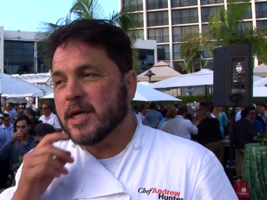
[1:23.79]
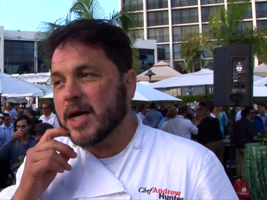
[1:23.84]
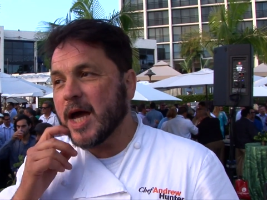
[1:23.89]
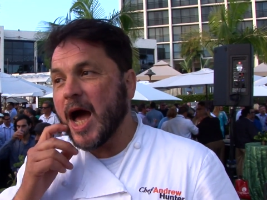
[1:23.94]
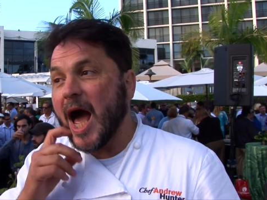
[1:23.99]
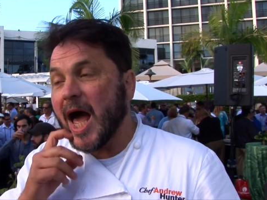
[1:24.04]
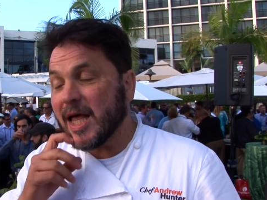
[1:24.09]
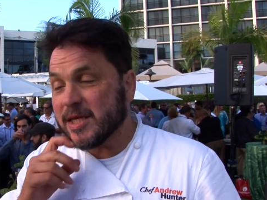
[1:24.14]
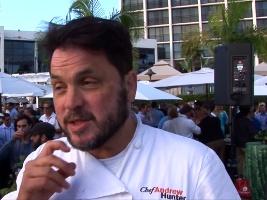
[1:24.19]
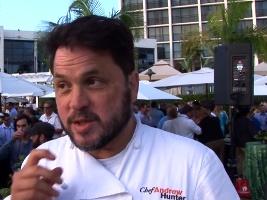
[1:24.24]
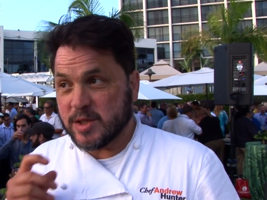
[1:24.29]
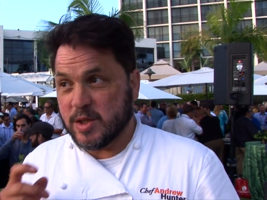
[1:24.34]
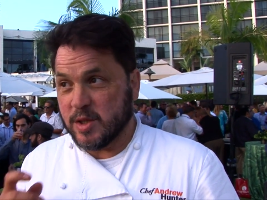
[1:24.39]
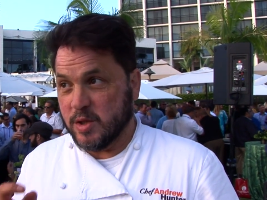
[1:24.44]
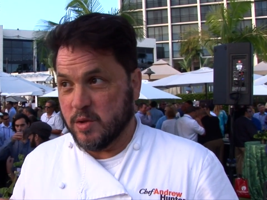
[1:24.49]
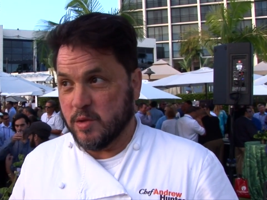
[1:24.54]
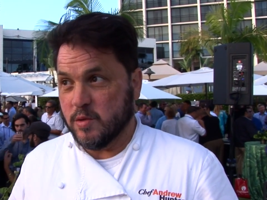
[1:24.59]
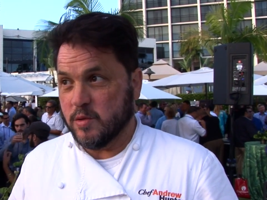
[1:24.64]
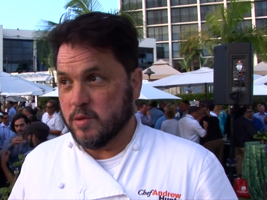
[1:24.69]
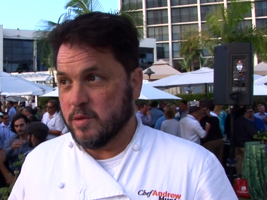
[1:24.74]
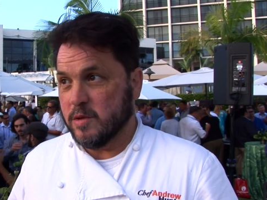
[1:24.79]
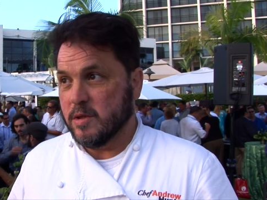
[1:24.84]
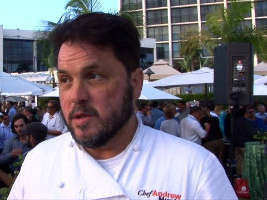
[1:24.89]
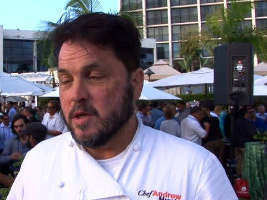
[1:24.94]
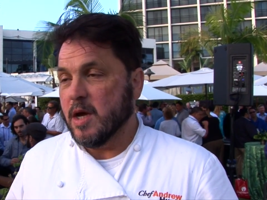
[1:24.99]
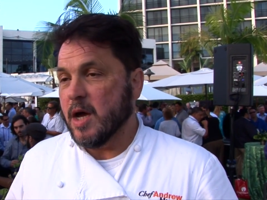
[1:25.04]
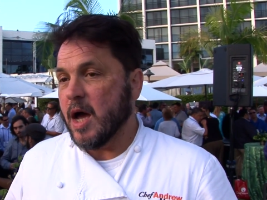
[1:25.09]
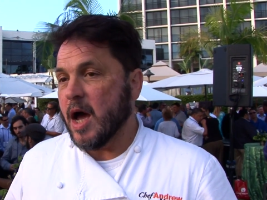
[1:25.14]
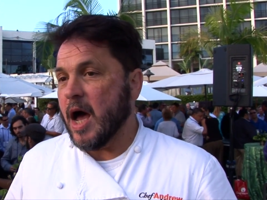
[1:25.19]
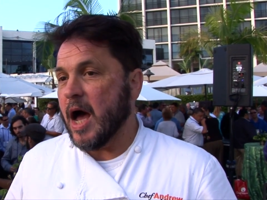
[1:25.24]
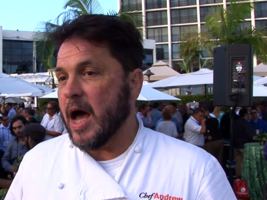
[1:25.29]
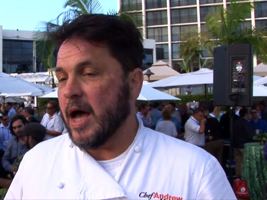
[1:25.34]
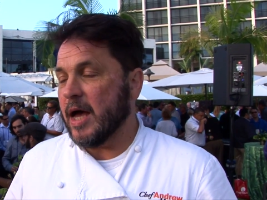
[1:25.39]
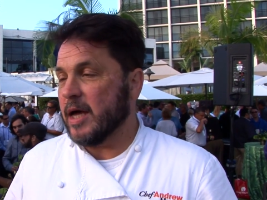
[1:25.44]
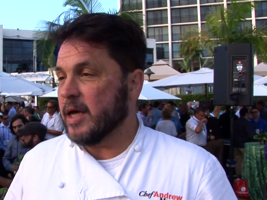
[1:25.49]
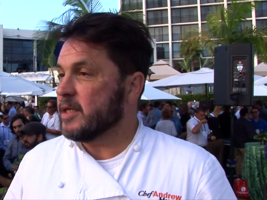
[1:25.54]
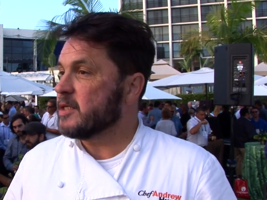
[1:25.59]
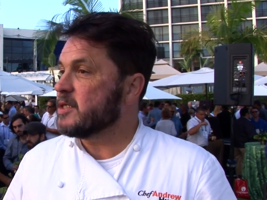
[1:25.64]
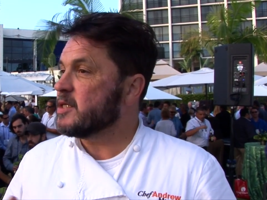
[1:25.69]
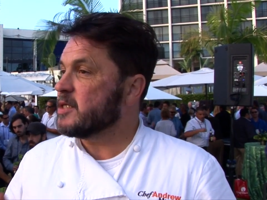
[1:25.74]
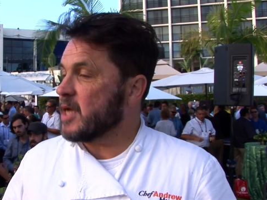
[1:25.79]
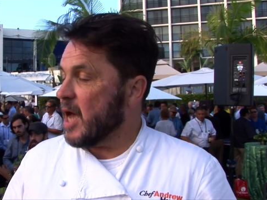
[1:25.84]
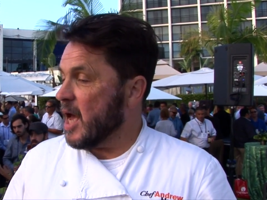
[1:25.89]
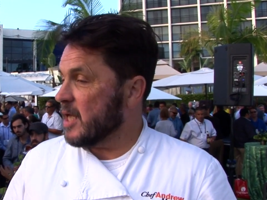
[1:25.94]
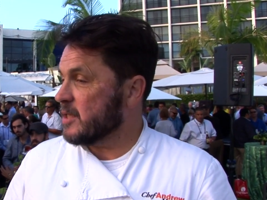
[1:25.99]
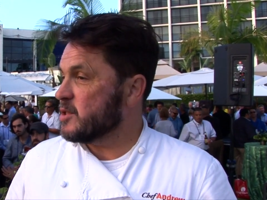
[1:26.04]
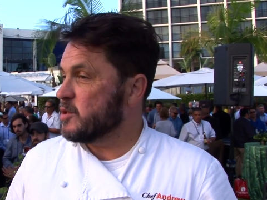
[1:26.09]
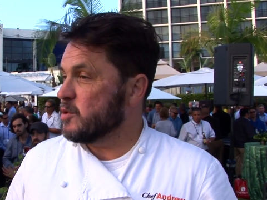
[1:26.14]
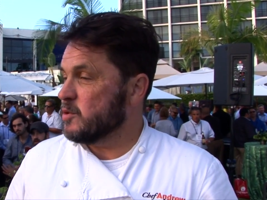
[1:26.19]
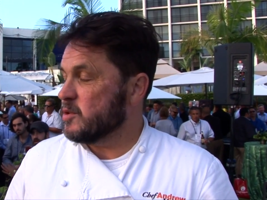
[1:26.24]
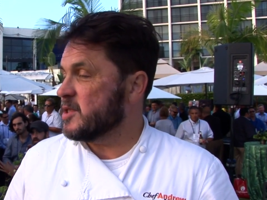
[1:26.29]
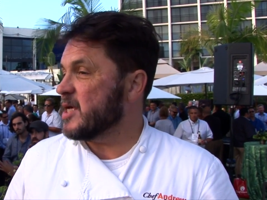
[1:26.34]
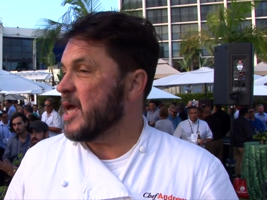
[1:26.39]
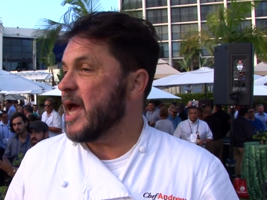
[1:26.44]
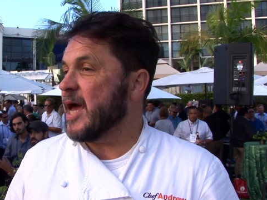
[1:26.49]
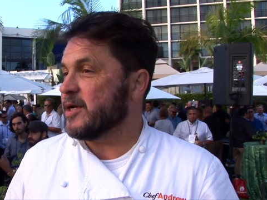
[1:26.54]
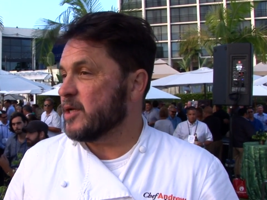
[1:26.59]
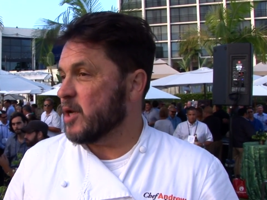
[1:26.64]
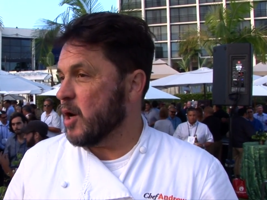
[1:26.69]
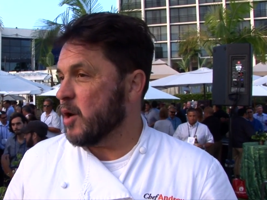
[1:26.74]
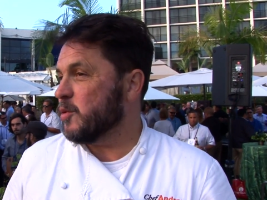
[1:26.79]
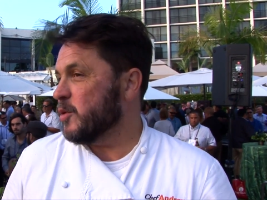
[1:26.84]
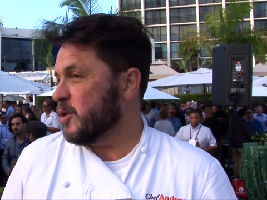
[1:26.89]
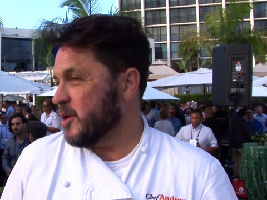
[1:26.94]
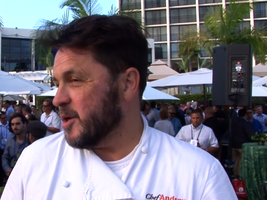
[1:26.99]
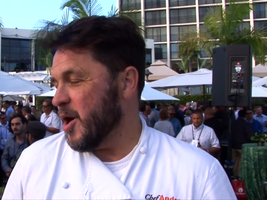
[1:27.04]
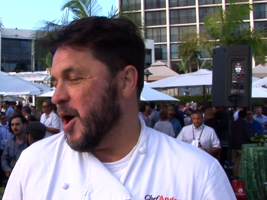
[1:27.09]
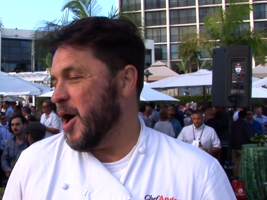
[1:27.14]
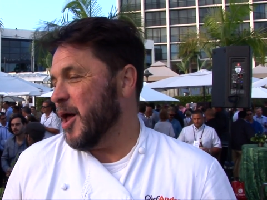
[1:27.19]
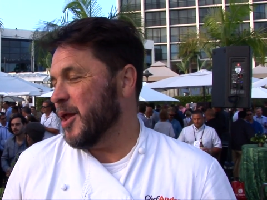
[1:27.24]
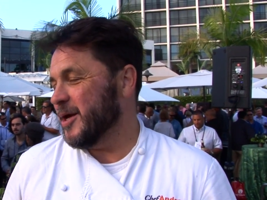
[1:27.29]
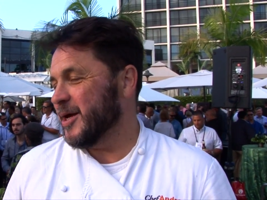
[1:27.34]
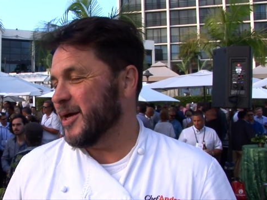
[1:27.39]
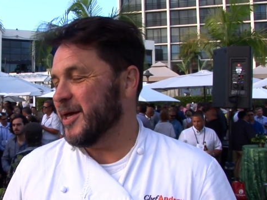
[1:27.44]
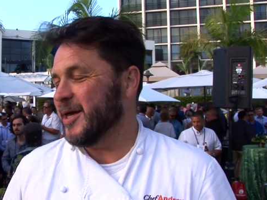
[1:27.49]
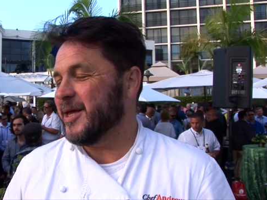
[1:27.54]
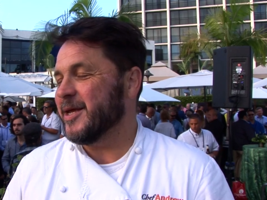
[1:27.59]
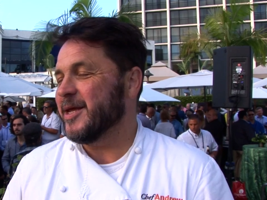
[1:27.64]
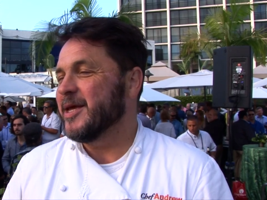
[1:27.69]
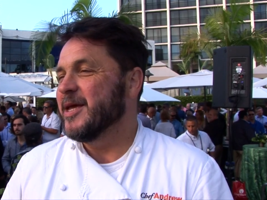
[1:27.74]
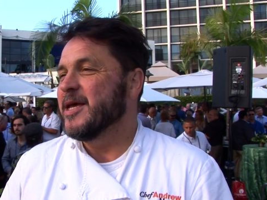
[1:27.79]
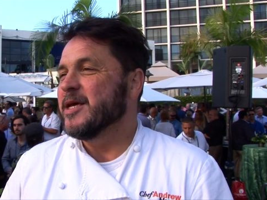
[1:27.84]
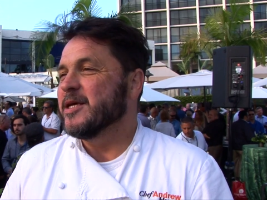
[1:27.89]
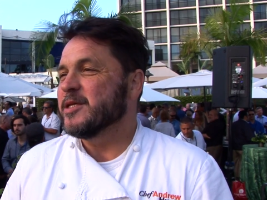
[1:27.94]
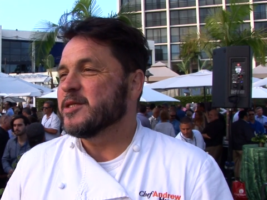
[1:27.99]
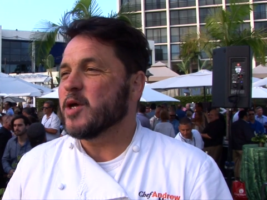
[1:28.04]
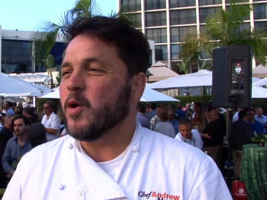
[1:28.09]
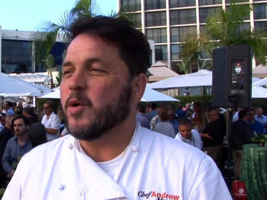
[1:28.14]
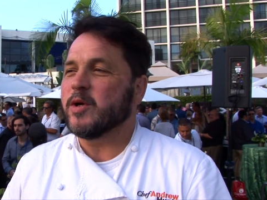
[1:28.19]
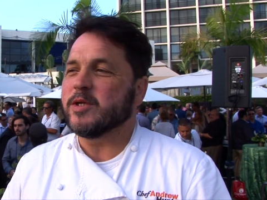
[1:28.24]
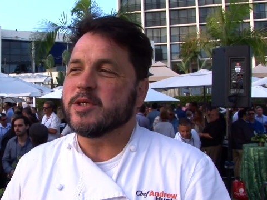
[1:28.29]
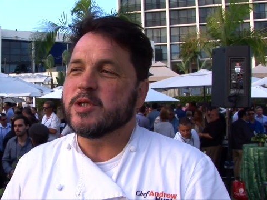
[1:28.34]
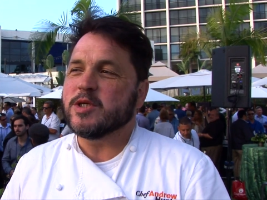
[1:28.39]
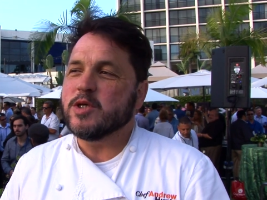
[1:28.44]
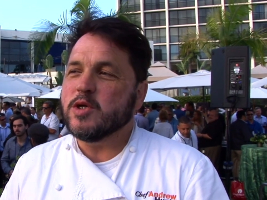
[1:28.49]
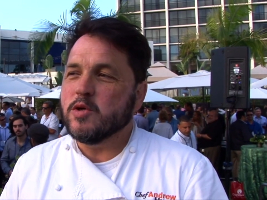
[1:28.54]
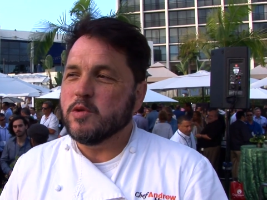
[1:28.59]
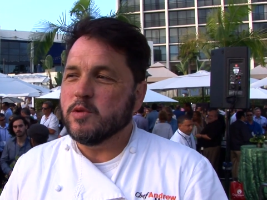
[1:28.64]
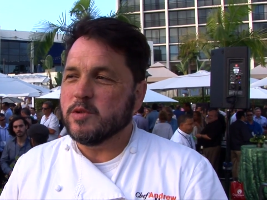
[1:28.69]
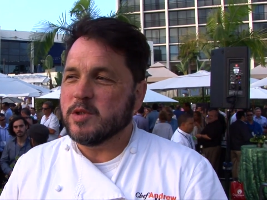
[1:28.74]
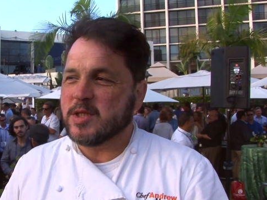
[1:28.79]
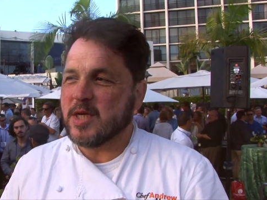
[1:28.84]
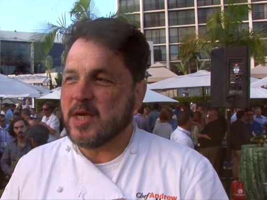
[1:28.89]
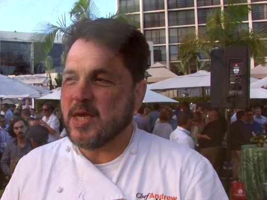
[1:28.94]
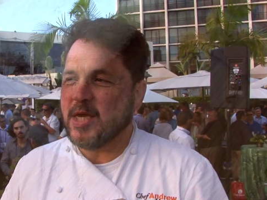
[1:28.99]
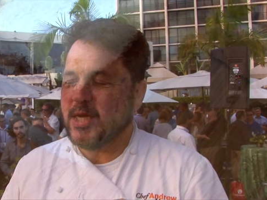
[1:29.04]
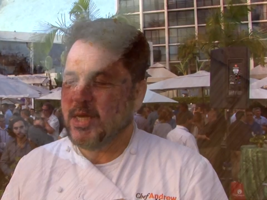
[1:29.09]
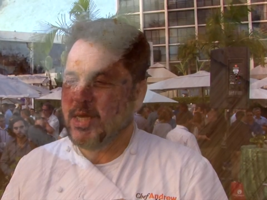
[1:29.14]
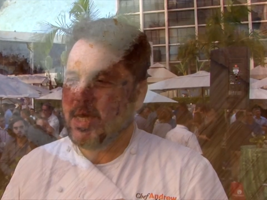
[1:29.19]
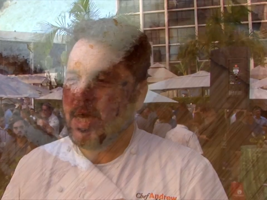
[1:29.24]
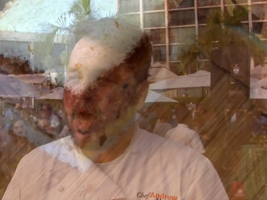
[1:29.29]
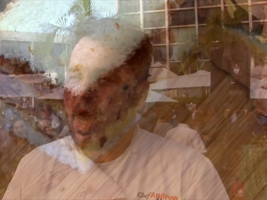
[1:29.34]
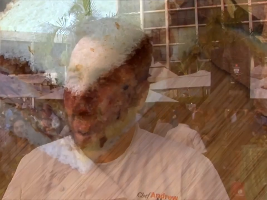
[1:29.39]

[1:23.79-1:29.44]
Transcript: katsu. Katsu sando, we're calling it. So it's using